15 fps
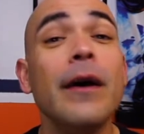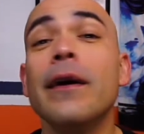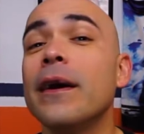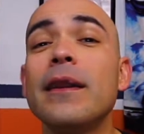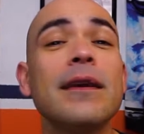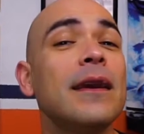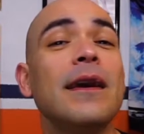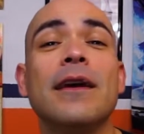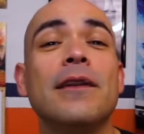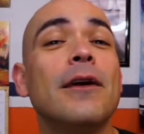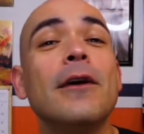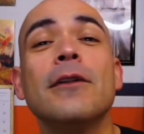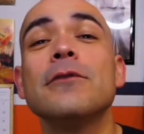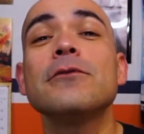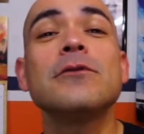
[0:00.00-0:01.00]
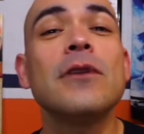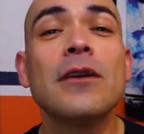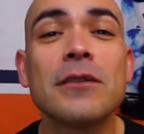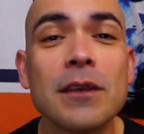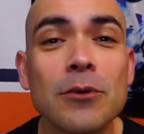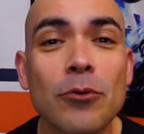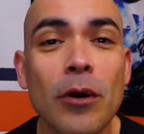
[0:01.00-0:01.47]
And again, there's
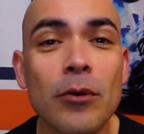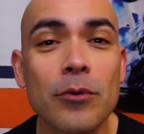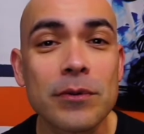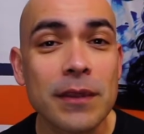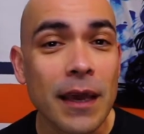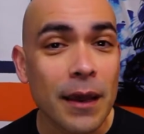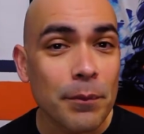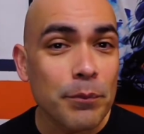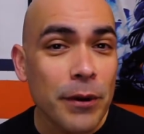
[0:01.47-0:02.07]
nothing wrong with that.